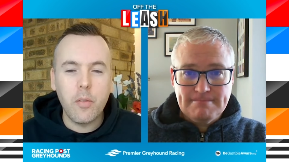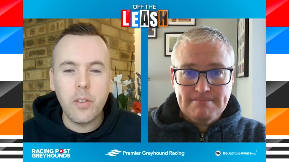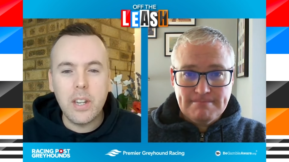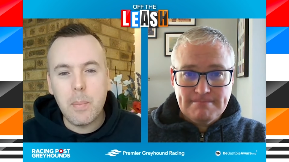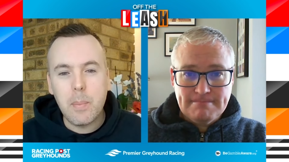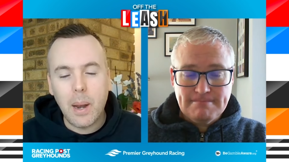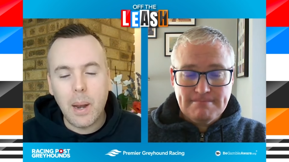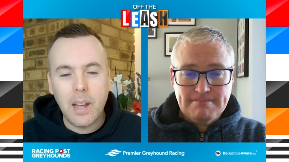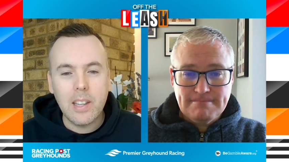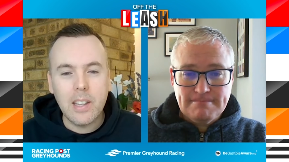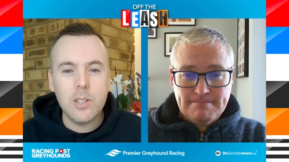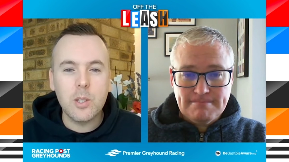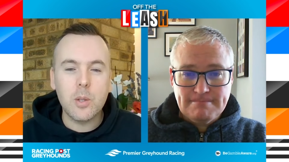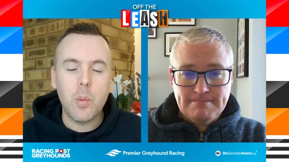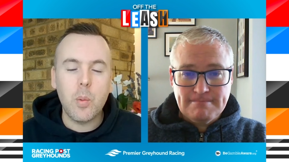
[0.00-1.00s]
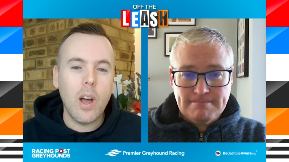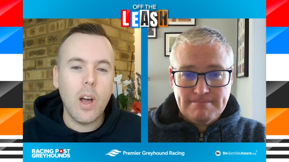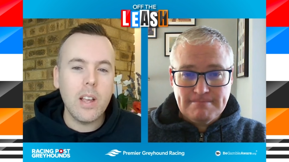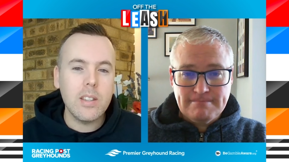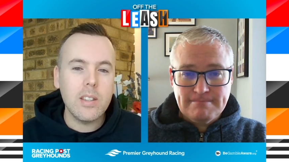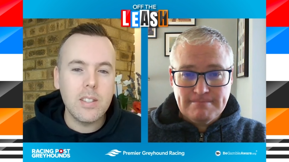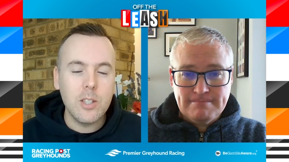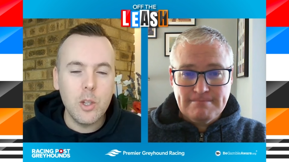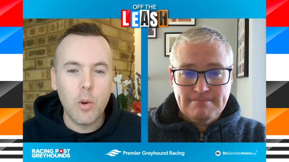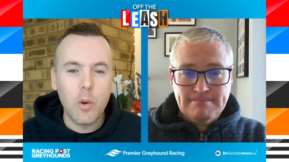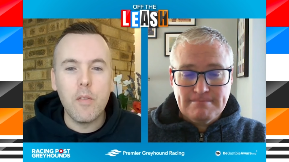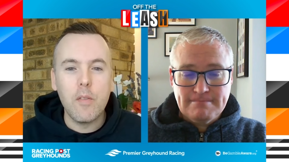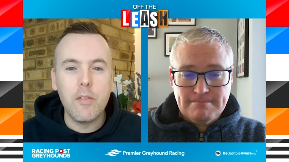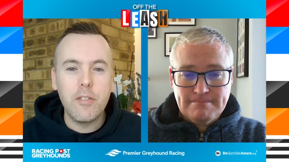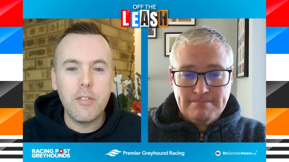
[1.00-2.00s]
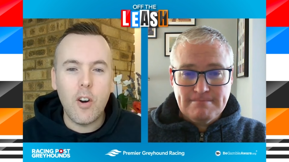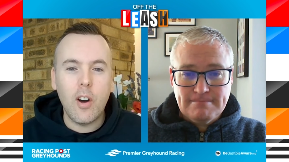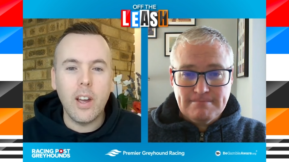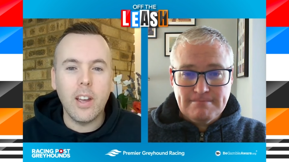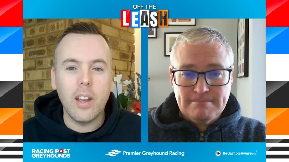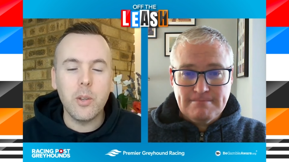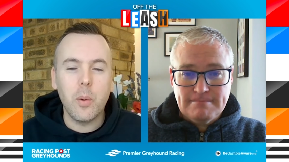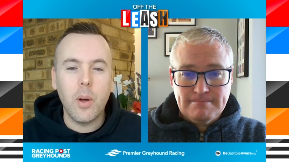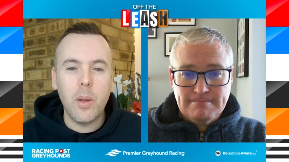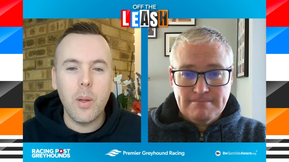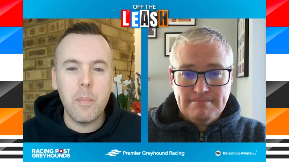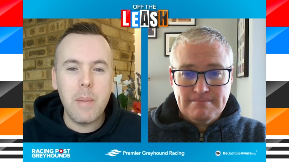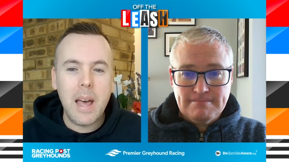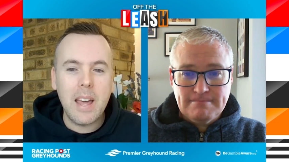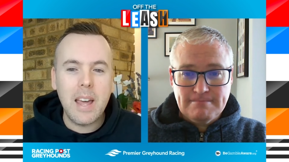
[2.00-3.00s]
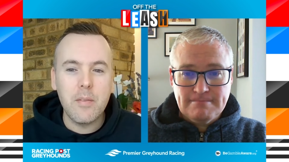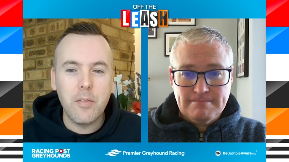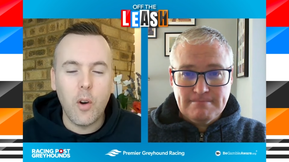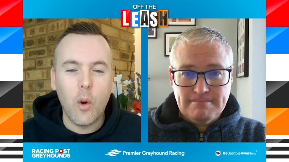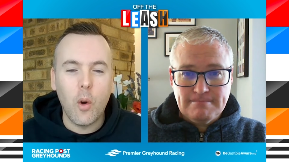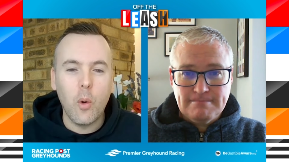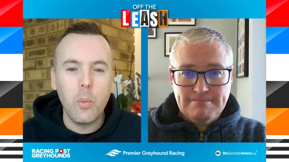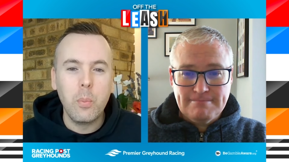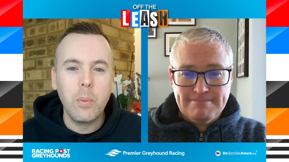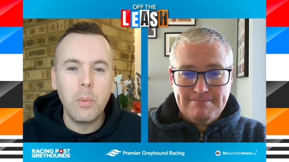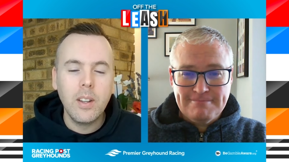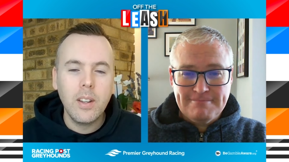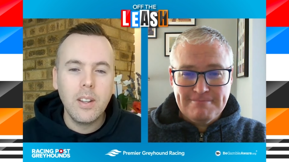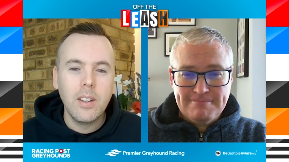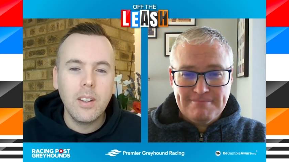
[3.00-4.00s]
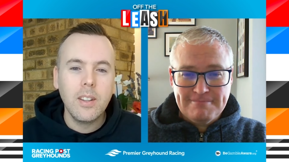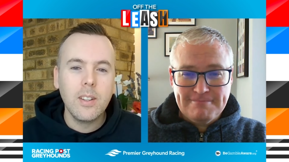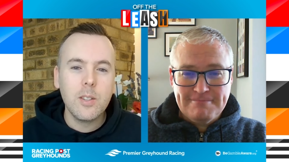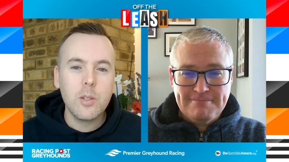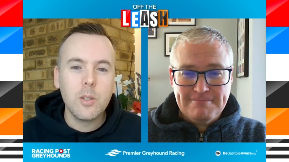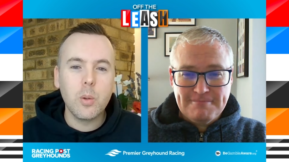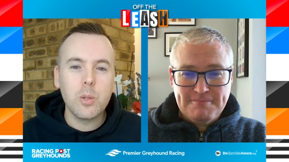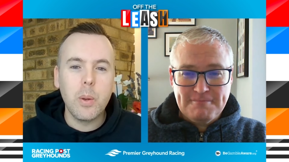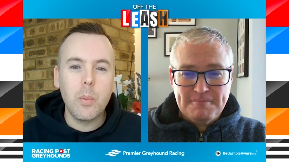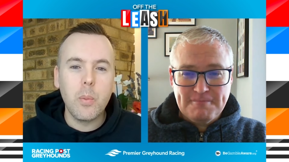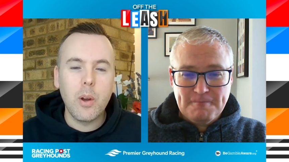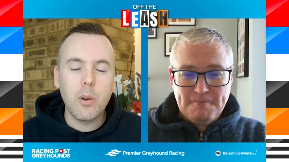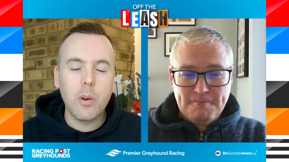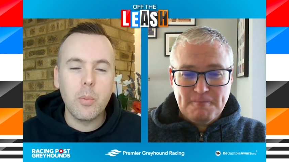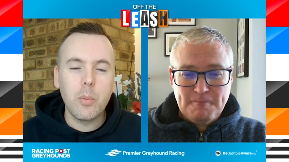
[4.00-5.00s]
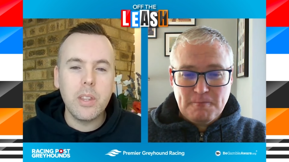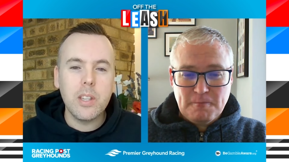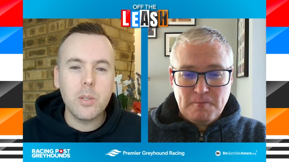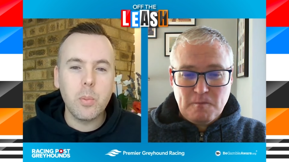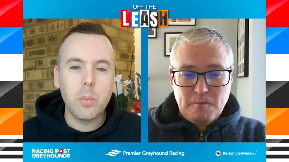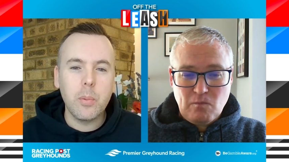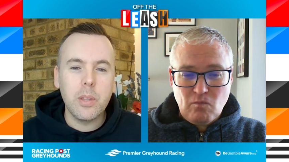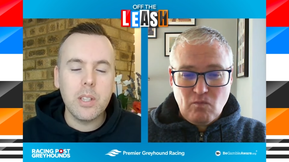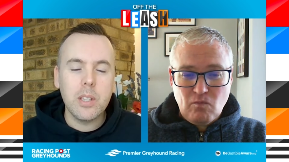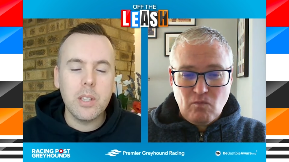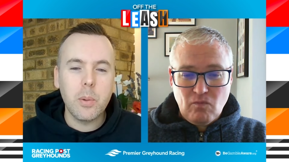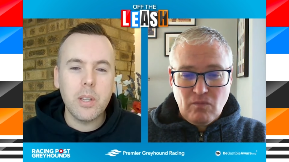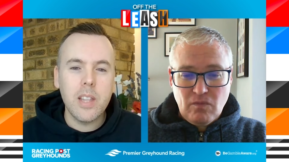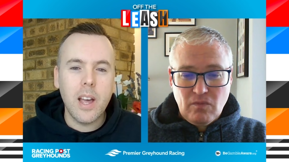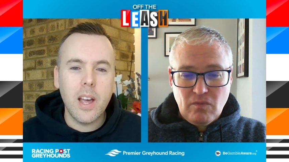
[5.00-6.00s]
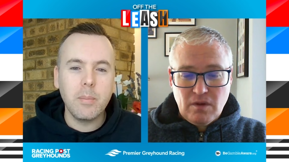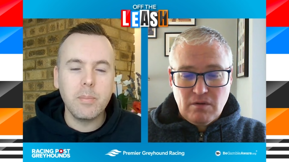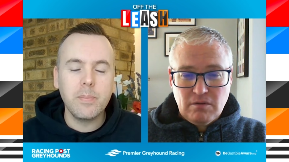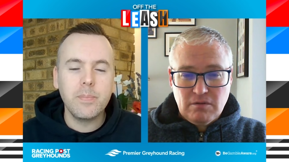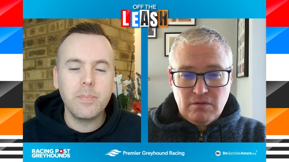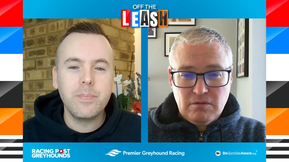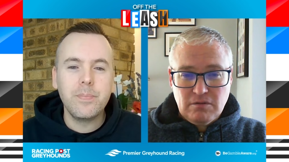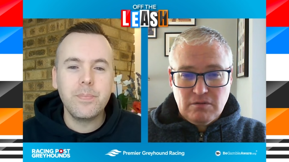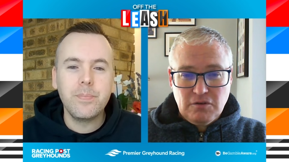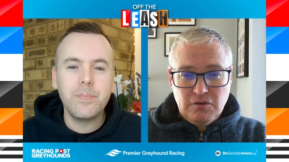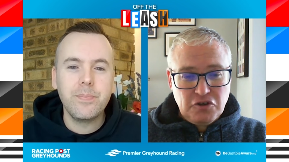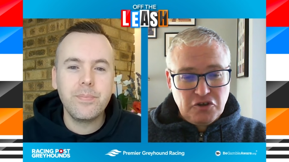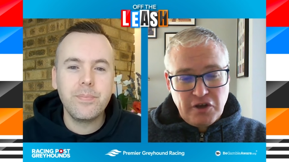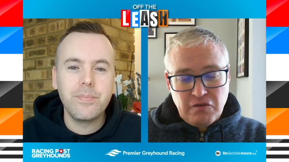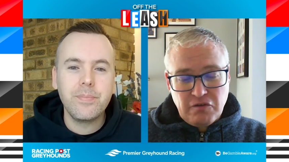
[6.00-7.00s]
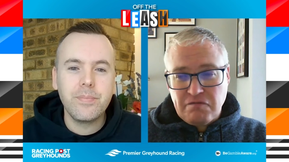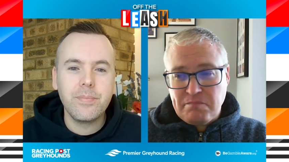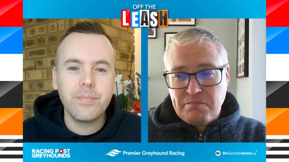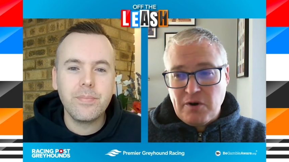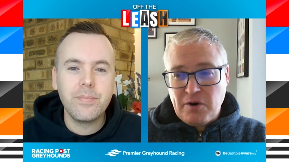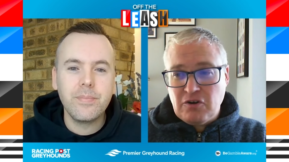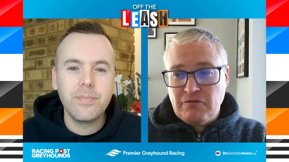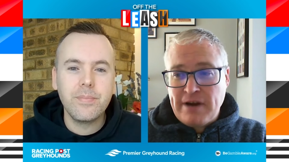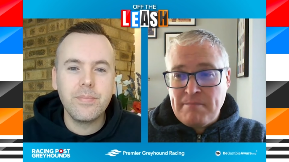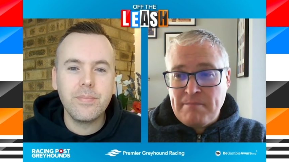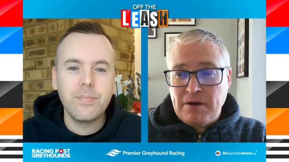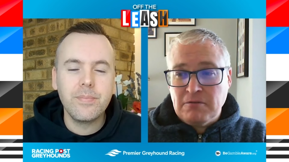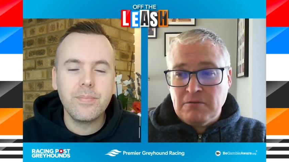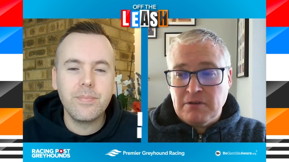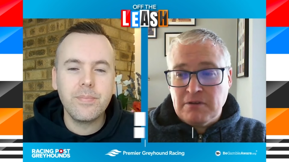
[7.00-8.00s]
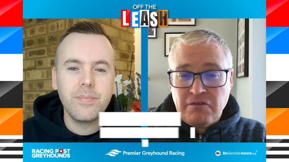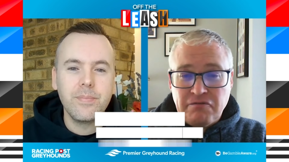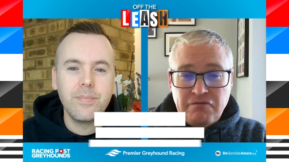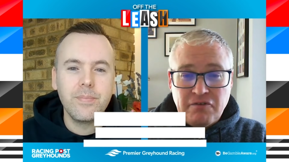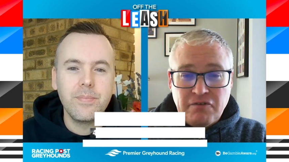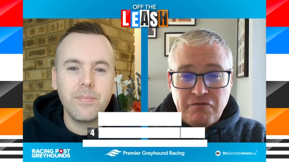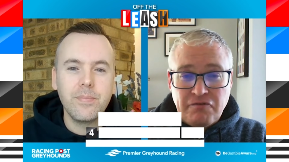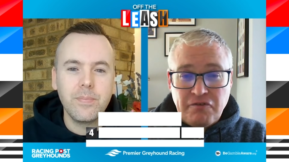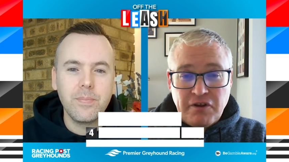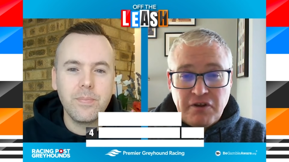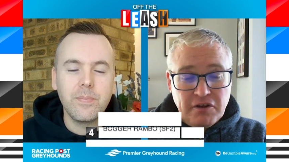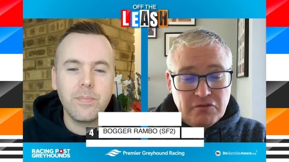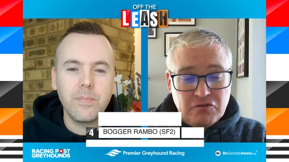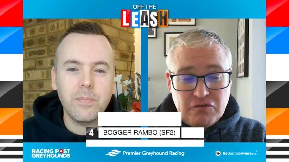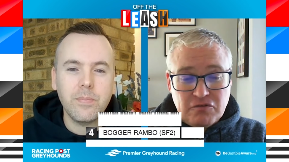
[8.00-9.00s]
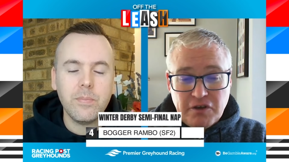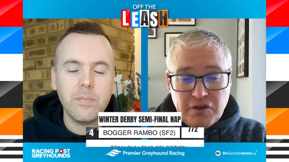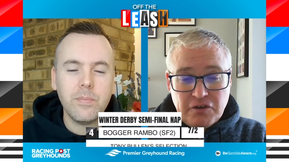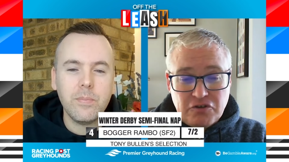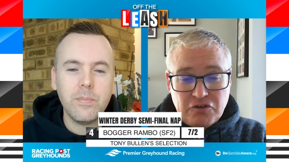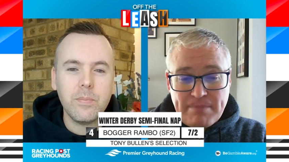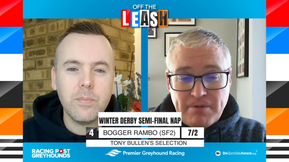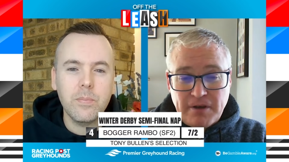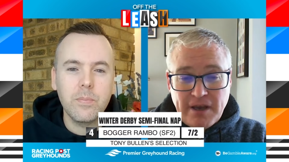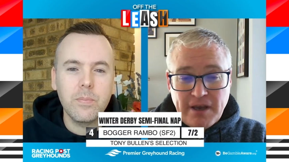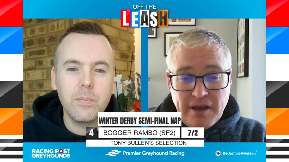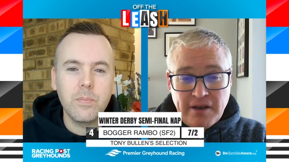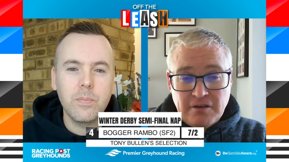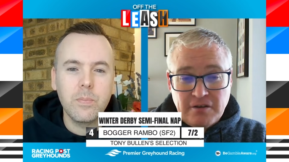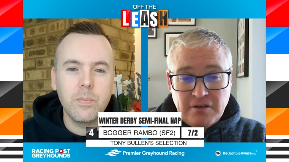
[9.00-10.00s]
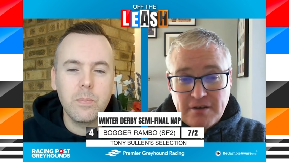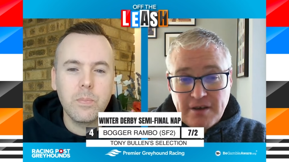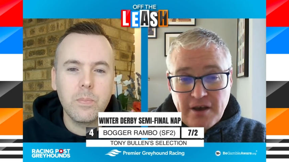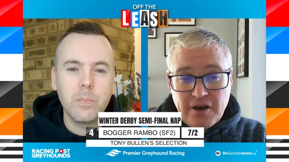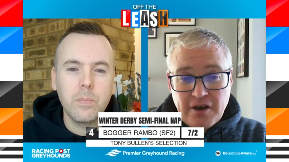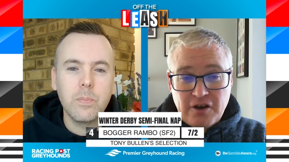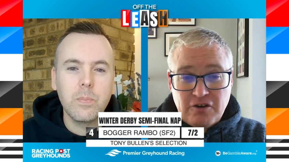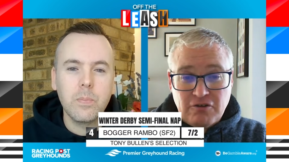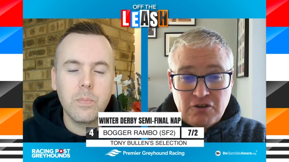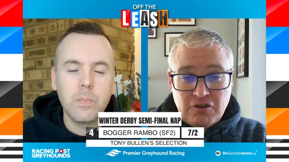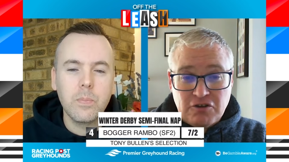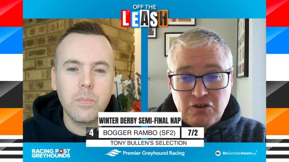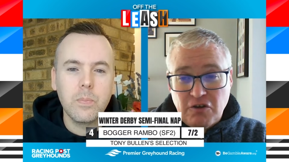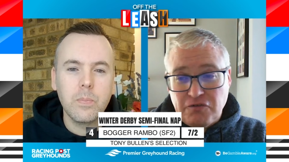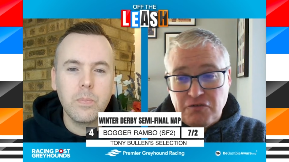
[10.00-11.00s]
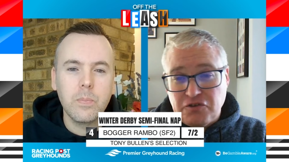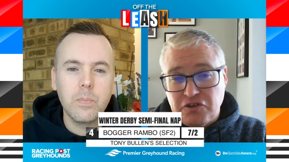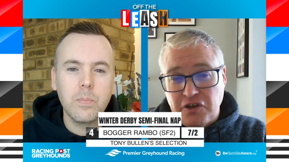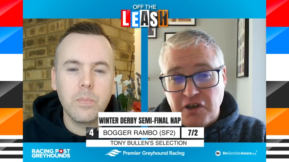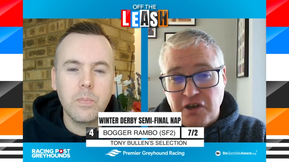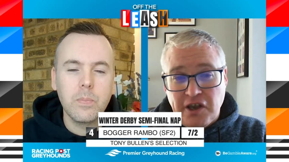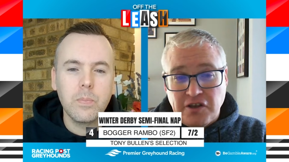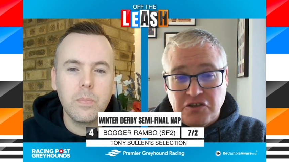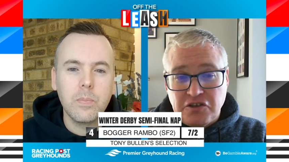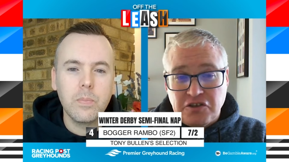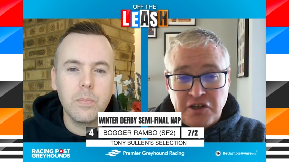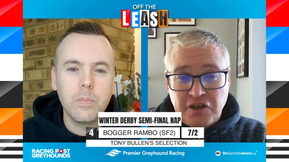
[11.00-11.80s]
Speaker 1: Garfinny Blaze twice. You're on fire. You are a man in form. Talk to me, where are we this week with this
Speaker 2: week's nap? You stick with Bogger Rambo, Dave. I think he'll trap again, get across. Obviously, King